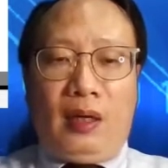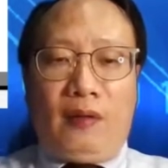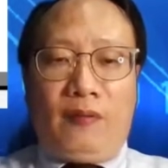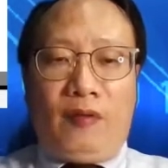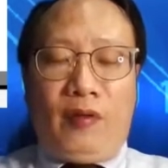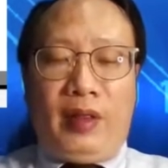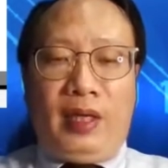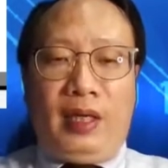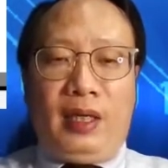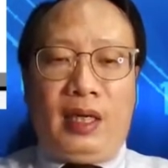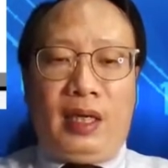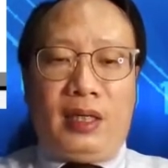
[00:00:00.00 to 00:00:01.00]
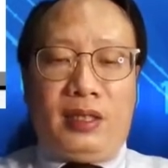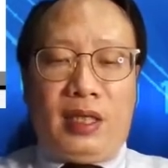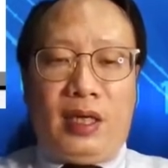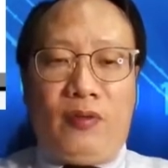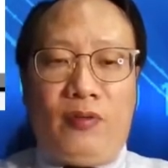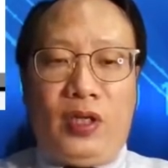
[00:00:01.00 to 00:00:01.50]
For the
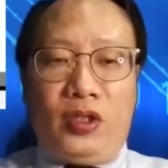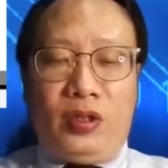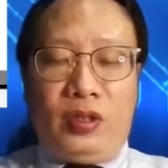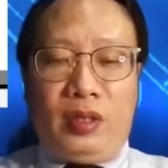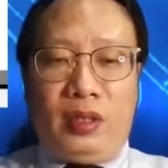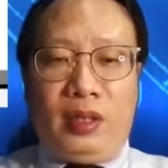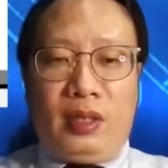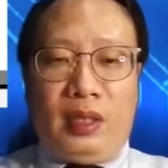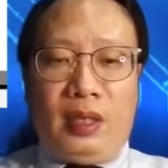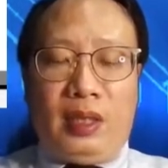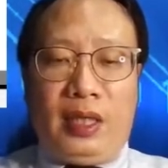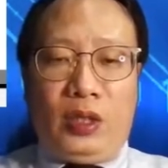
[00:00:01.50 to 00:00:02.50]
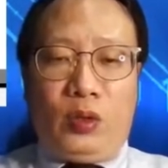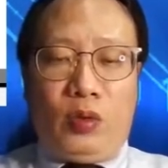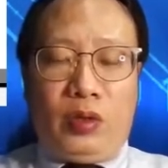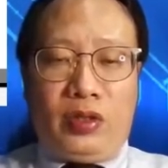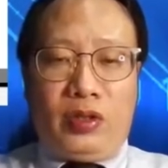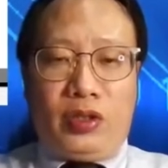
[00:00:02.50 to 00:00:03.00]
ASEAN region, the
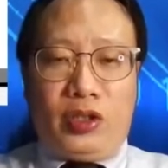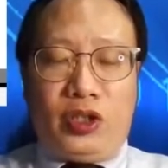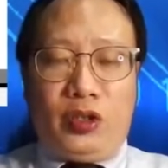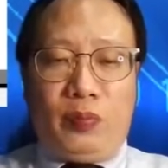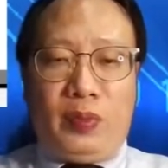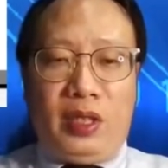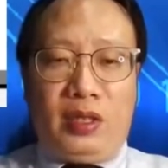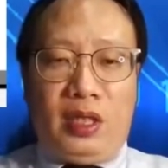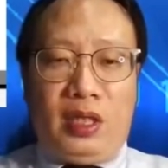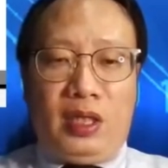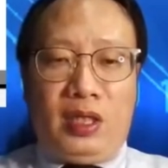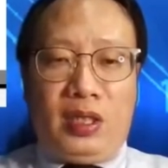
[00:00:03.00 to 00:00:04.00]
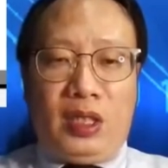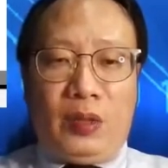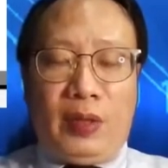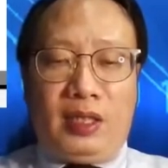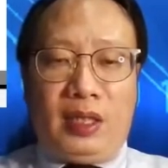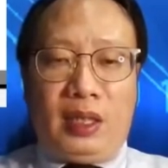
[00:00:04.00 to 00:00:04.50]
headquarters is actually based in
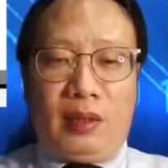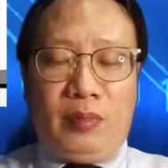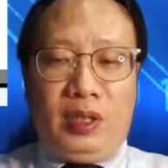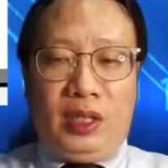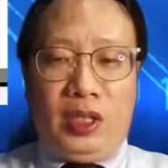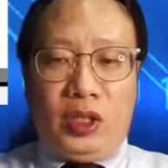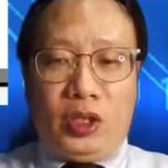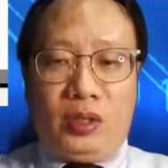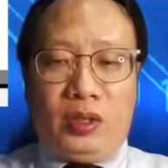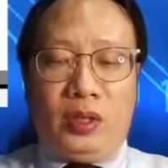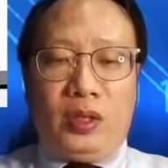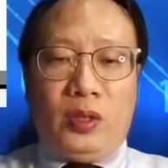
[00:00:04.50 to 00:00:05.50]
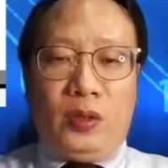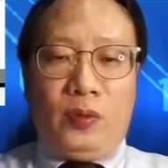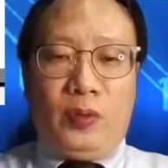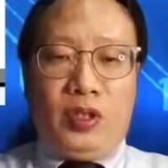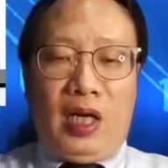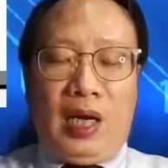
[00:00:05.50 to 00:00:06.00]
Jytek, Malaysia,
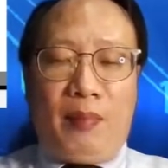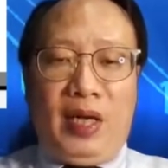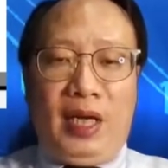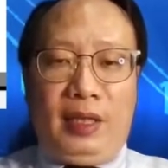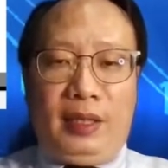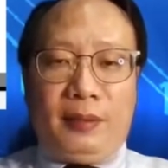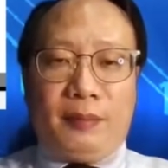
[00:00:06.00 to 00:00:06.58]
which I'm heading.